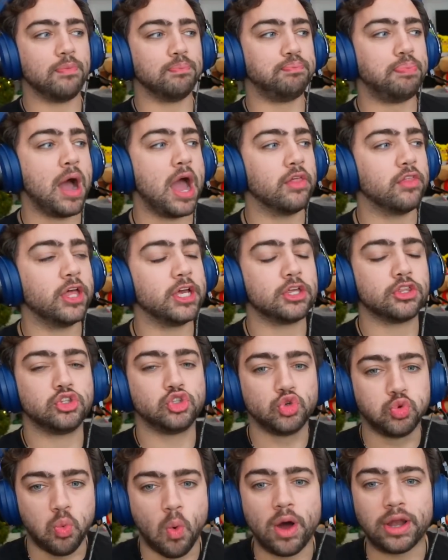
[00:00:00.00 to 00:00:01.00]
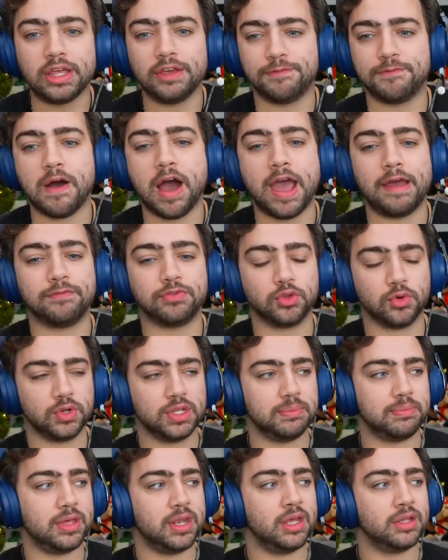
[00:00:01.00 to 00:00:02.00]
by like 25,
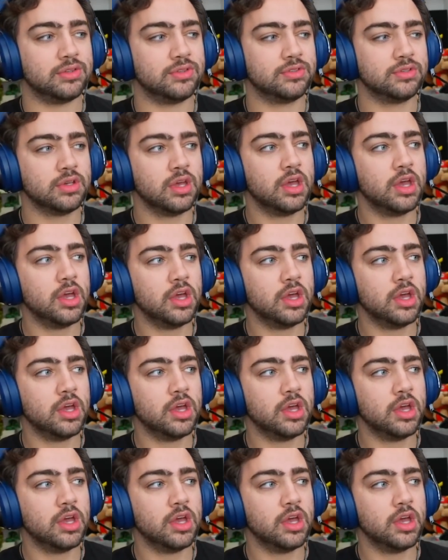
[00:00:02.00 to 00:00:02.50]
30 minutes.